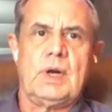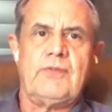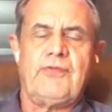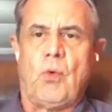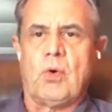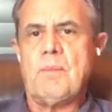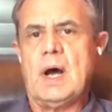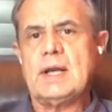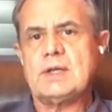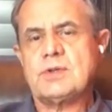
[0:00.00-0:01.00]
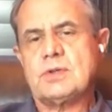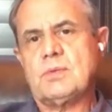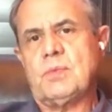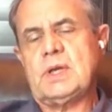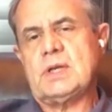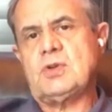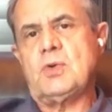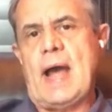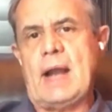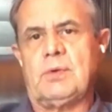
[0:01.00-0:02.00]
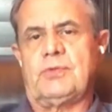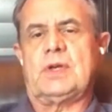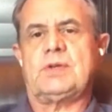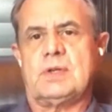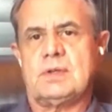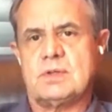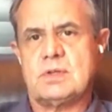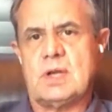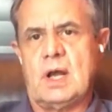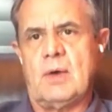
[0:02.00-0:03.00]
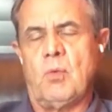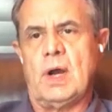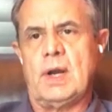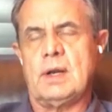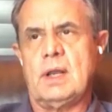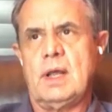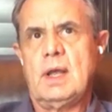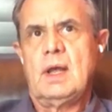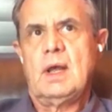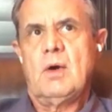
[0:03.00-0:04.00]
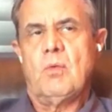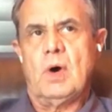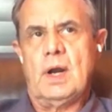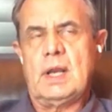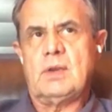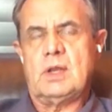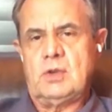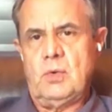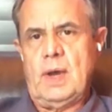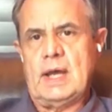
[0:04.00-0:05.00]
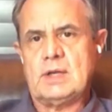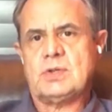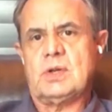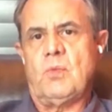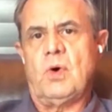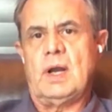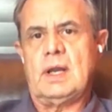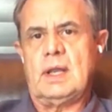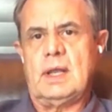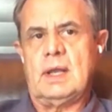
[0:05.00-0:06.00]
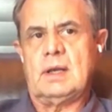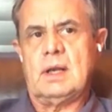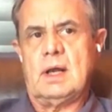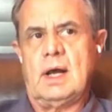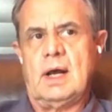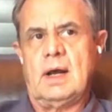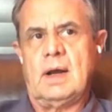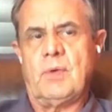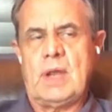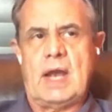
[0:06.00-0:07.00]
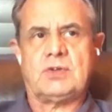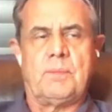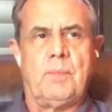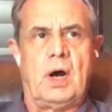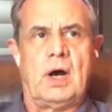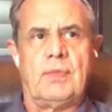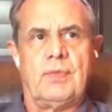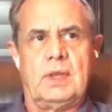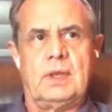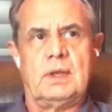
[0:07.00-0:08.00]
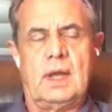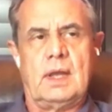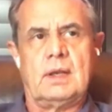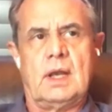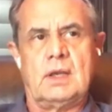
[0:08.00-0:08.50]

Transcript: 24 months, we did 2 acquisitions, one in the US and one in, we actually bought a